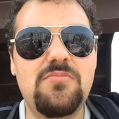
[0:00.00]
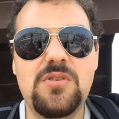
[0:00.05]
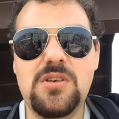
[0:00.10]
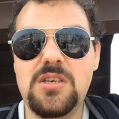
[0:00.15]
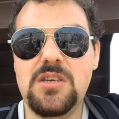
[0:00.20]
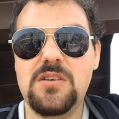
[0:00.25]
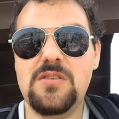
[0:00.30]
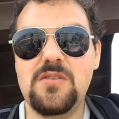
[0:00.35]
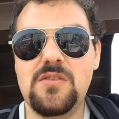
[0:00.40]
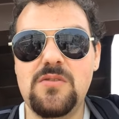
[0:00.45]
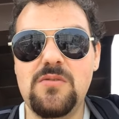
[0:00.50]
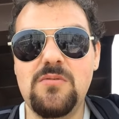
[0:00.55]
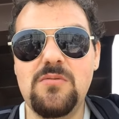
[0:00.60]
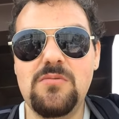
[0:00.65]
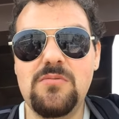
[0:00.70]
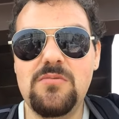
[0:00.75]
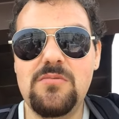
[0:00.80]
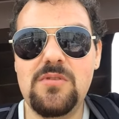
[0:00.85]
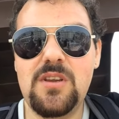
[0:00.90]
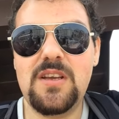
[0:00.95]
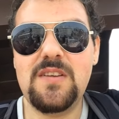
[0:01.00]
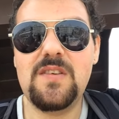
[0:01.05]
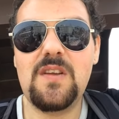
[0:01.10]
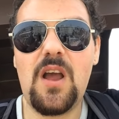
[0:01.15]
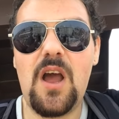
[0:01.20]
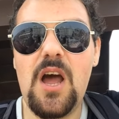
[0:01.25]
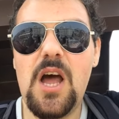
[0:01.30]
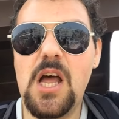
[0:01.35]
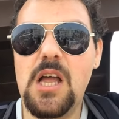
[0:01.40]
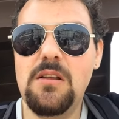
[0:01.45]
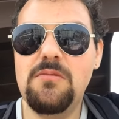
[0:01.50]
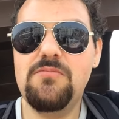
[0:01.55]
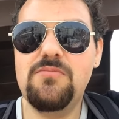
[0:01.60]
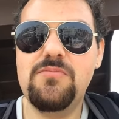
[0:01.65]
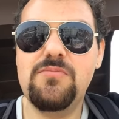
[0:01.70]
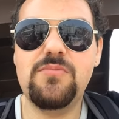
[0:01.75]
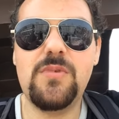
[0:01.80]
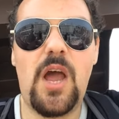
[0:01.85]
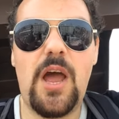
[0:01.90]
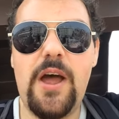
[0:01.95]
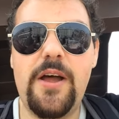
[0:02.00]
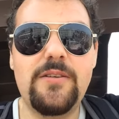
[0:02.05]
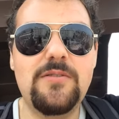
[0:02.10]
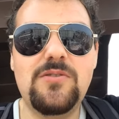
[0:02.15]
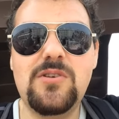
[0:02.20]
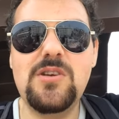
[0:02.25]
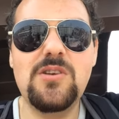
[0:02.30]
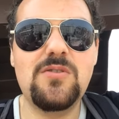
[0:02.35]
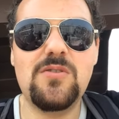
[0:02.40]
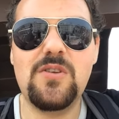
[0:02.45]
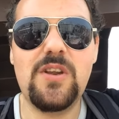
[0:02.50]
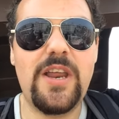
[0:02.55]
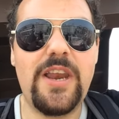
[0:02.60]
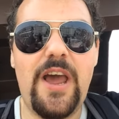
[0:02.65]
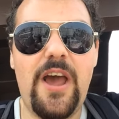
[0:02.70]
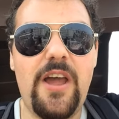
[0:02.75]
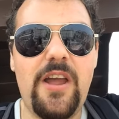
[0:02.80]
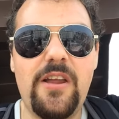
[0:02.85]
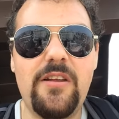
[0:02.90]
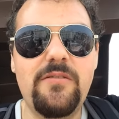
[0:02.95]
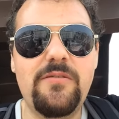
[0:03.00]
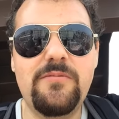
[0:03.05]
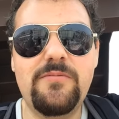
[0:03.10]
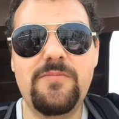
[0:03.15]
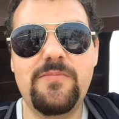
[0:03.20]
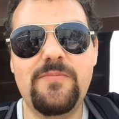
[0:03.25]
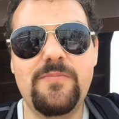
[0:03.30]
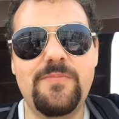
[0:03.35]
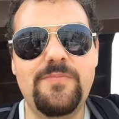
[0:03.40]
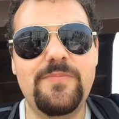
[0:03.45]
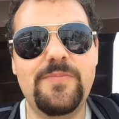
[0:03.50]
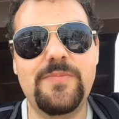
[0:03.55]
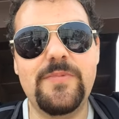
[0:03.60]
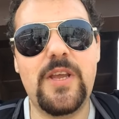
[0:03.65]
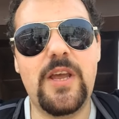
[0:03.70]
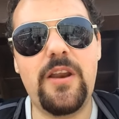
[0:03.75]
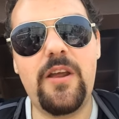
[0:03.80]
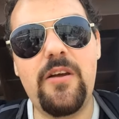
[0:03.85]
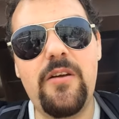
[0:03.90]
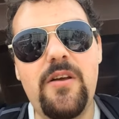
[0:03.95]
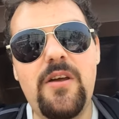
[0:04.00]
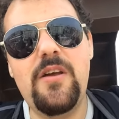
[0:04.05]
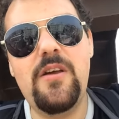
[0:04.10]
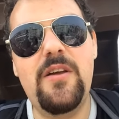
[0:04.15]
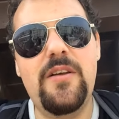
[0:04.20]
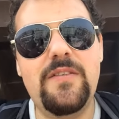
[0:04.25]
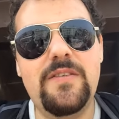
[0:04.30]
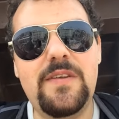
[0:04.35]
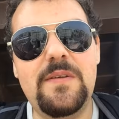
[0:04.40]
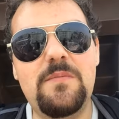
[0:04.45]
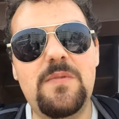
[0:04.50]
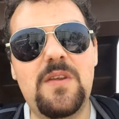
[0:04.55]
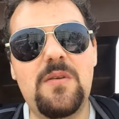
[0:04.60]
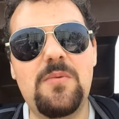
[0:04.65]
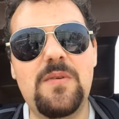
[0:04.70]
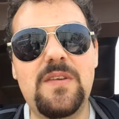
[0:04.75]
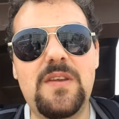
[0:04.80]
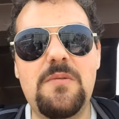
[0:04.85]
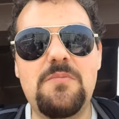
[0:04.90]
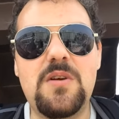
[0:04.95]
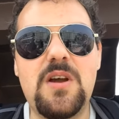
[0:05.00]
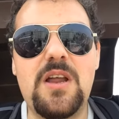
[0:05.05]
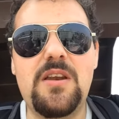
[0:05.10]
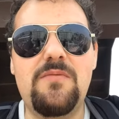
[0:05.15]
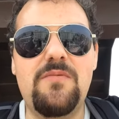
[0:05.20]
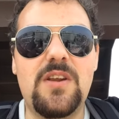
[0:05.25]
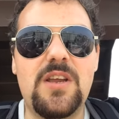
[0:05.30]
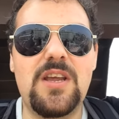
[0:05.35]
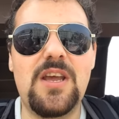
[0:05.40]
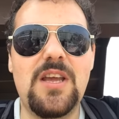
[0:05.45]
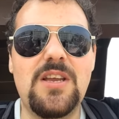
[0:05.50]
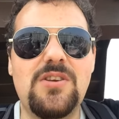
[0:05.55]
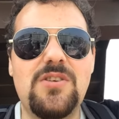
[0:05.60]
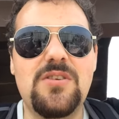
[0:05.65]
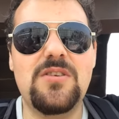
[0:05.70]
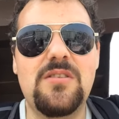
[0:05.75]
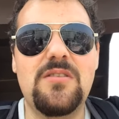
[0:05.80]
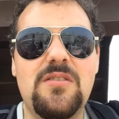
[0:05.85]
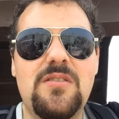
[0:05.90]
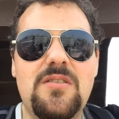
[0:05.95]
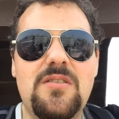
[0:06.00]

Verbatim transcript: Chizu deska, uh, chizu denai, you know, seems to be some kind of negation.